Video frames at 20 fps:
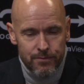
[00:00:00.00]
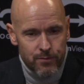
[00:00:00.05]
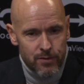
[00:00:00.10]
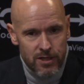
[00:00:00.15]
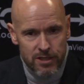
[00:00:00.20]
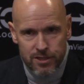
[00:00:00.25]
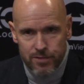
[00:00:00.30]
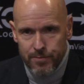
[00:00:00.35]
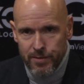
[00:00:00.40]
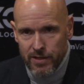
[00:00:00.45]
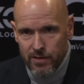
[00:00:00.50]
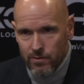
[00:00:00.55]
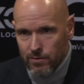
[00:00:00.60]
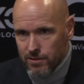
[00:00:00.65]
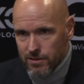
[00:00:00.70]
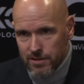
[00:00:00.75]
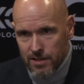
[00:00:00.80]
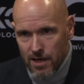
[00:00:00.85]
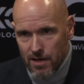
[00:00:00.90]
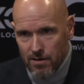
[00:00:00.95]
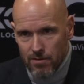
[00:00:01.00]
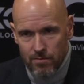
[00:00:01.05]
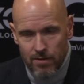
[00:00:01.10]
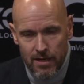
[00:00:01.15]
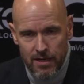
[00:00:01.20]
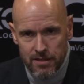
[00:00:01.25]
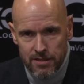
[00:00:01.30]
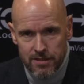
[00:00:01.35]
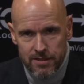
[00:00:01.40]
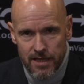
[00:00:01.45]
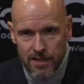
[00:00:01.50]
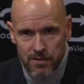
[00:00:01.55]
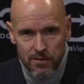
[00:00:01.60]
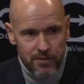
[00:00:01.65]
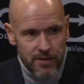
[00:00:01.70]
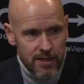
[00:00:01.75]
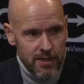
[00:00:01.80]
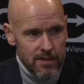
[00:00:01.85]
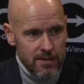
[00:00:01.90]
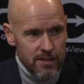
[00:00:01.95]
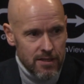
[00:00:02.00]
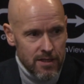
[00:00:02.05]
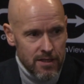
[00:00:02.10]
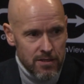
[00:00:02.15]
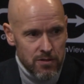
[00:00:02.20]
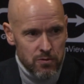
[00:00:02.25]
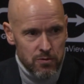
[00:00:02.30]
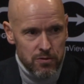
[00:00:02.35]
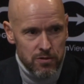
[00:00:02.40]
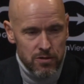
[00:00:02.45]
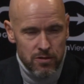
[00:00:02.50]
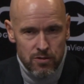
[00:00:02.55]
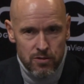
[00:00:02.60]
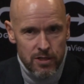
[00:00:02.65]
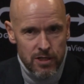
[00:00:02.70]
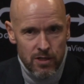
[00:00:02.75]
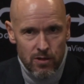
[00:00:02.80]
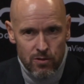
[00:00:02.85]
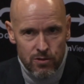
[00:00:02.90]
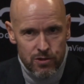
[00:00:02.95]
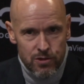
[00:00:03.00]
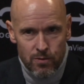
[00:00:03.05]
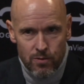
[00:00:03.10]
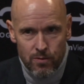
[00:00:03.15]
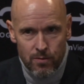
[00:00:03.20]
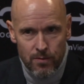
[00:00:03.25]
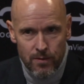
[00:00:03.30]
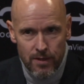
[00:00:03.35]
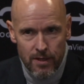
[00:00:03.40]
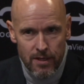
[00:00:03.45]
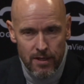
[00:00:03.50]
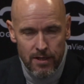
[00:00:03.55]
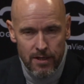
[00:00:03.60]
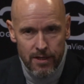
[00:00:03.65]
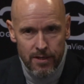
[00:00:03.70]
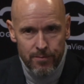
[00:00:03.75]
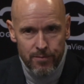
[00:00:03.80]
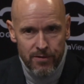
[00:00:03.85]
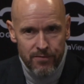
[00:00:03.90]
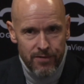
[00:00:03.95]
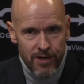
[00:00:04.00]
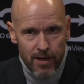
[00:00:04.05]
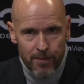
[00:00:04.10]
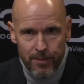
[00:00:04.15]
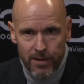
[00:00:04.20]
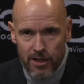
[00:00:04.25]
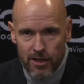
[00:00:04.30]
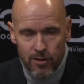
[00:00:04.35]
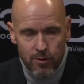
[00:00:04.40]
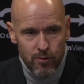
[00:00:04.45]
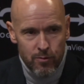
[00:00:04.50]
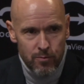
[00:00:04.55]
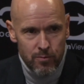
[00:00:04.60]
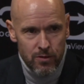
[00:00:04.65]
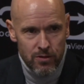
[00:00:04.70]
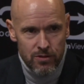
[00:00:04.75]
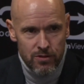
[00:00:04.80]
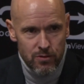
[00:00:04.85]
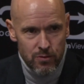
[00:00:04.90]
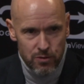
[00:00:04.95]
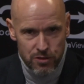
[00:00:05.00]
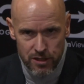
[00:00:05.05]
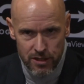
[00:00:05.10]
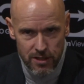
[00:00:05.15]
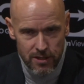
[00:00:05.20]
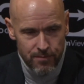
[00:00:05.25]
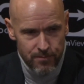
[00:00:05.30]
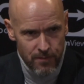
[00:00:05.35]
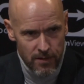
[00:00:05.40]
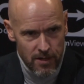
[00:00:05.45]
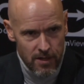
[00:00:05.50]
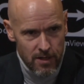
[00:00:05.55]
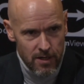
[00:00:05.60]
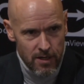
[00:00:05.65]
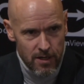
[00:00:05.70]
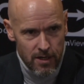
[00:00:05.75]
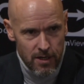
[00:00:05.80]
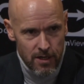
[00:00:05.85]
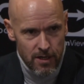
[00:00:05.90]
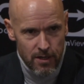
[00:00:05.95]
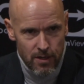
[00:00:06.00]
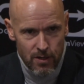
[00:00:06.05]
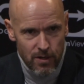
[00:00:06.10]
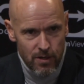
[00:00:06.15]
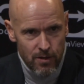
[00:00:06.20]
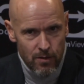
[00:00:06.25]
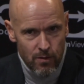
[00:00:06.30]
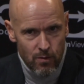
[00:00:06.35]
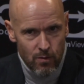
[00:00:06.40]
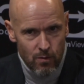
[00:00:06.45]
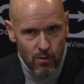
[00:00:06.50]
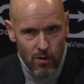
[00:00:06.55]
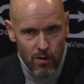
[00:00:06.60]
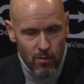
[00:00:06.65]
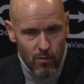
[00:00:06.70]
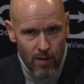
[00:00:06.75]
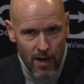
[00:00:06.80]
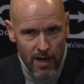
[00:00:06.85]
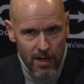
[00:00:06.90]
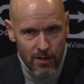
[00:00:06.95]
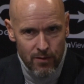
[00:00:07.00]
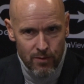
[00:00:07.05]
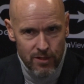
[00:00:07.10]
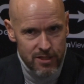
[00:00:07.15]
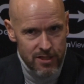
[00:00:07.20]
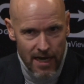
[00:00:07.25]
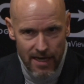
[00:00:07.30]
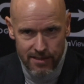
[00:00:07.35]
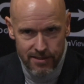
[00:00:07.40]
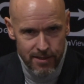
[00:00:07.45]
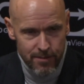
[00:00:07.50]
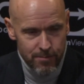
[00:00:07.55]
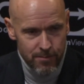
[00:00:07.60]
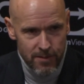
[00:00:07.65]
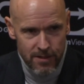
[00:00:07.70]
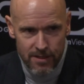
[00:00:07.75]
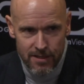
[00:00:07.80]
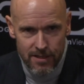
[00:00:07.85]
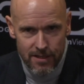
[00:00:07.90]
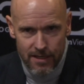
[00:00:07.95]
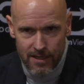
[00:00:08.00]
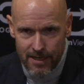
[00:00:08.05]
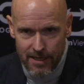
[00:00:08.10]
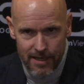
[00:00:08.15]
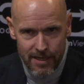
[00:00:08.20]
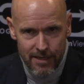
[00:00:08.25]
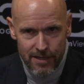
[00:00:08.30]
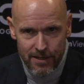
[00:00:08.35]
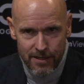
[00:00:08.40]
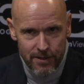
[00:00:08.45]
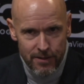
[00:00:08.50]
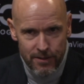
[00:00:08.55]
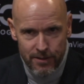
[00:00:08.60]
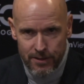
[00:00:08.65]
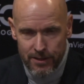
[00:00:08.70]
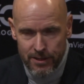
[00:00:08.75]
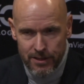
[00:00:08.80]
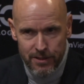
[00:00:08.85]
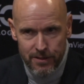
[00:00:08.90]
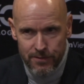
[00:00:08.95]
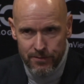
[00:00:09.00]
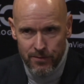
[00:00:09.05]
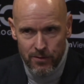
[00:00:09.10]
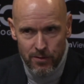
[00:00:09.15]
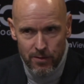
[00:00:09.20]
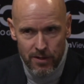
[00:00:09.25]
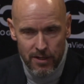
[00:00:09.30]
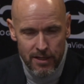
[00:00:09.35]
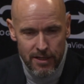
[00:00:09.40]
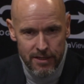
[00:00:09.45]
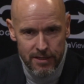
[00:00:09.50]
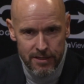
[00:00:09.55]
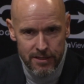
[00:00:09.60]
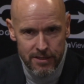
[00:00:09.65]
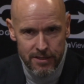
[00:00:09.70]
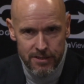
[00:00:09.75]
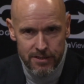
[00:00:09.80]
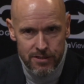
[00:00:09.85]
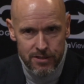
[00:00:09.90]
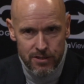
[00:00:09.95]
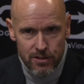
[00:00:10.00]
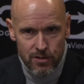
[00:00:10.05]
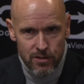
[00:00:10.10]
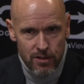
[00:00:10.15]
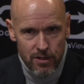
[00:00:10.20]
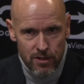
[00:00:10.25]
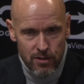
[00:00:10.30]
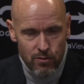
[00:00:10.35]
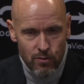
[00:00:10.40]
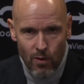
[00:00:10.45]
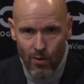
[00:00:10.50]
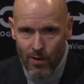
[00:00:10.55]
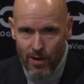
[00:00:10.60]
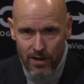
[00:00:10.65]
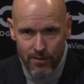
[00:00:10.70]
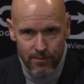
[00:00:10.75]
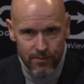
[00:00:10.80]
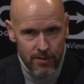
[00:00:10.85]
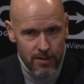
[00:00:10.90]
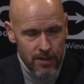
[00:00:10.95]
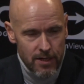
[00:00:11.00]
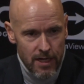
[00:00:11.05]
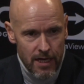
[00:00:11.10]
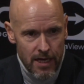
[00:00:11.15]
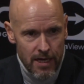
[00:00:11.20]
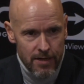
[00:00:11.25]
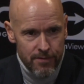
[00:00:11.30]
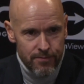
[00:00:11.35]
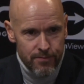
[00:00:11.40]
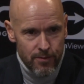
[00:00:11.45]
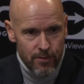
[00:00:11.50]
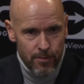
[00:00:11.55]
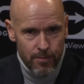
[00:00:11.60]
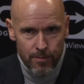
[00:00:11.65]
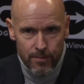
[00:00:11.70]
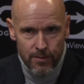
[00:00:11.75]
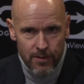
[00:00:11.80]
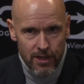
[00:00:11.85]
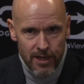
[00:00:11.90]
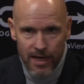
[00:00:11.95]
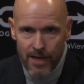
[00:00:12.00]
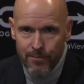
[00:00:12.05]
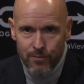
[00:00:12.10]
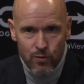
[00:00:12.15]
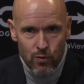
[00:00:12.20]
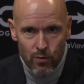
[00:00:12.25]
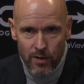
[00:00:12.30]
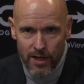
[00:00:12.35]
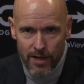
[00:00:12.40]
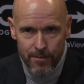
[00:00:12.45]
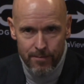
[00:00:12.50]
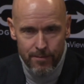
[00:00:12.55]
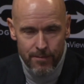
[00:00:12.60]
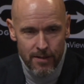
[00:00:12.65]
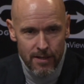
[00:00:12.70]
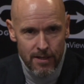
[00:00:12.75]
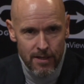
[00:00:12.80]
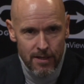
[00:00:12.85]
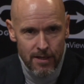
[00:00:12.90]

Casemiro is now settled in, and you see also him developing. But you see why we signed him. He's growing from game to game.